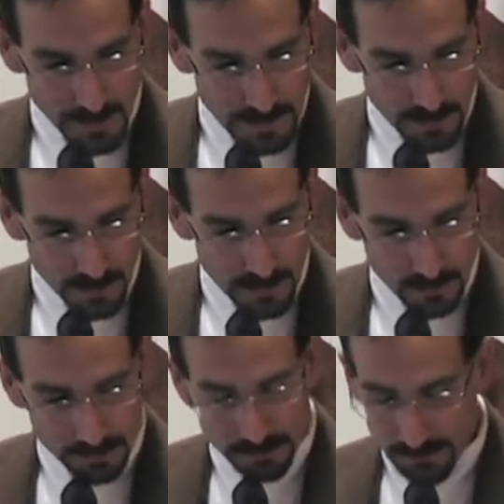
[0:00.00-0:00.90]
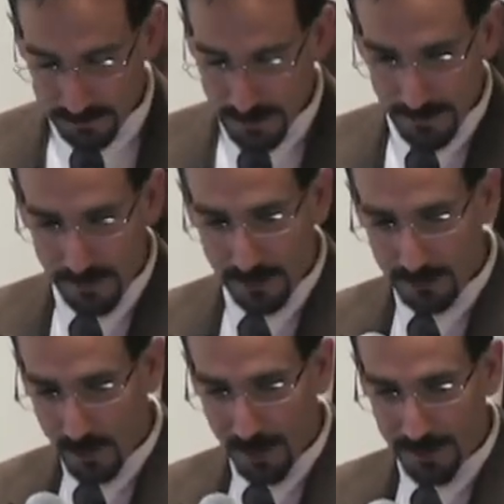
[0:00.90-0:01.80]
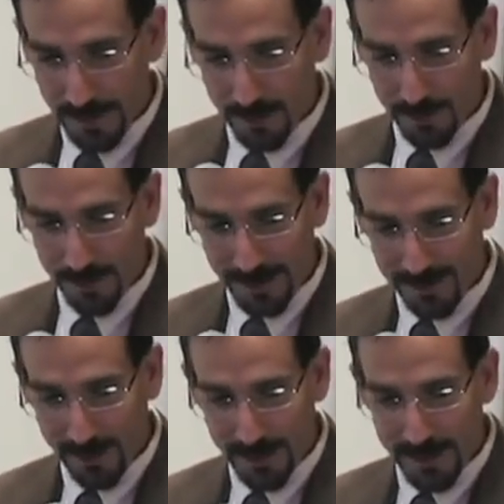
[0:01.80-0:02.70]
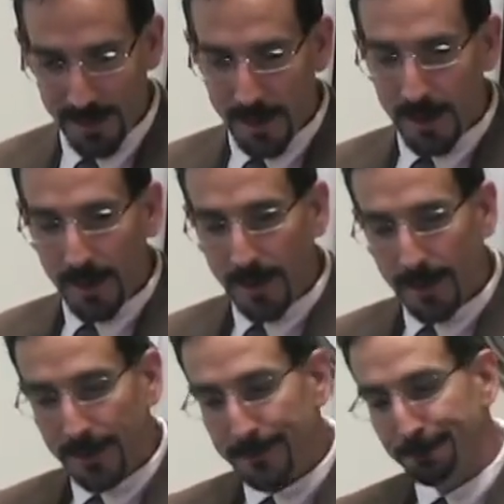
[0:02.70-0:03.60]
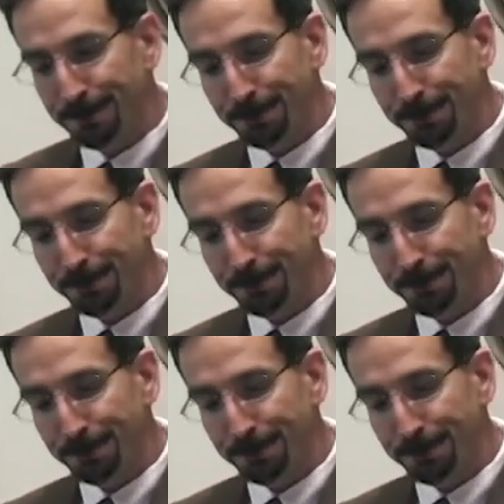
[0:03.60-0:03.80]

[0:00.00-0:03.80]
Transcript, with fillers: and, I'll, and I'll, i think I'll talk to that on the next slide. Um,